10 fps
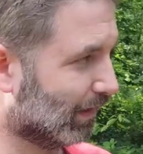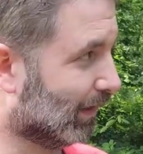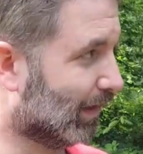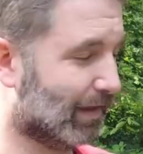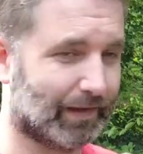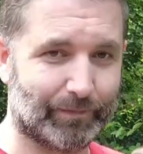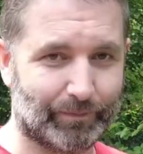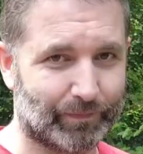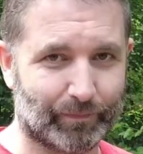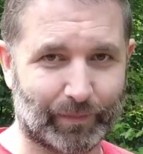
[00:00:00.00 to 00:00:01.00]

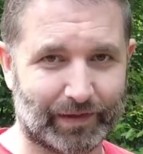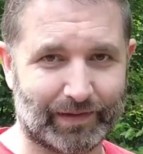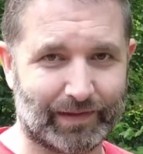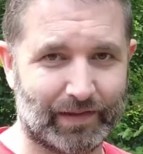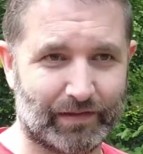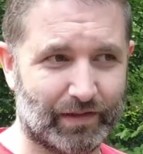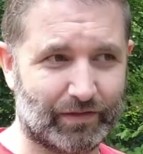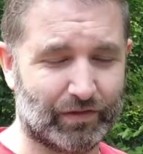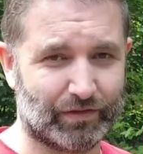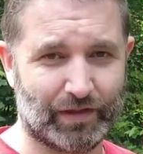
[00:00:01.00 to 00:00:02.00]
but it
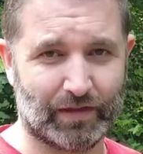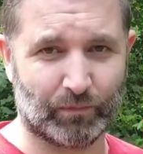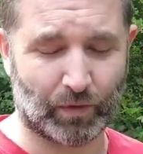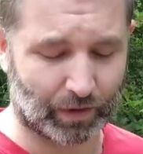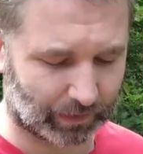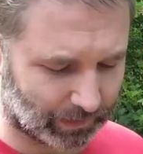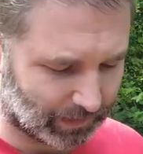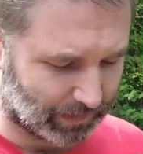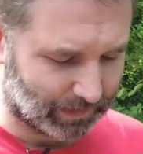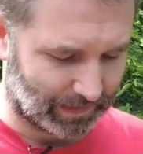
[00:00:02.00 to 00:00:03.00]
just didn't work,
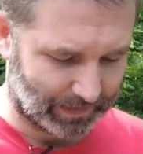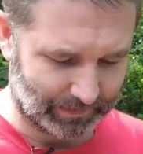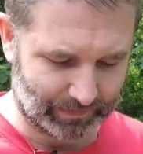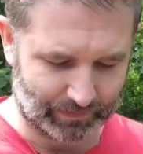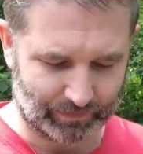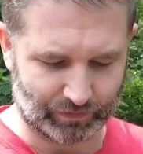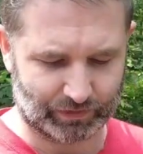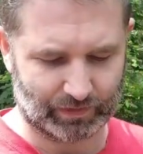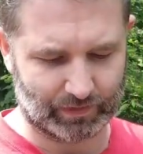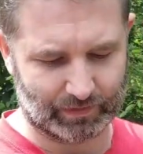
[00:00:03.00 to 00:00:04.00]
and
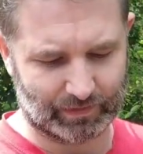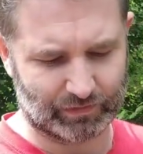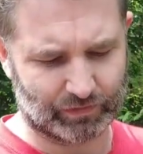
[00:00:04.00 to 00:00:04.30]
this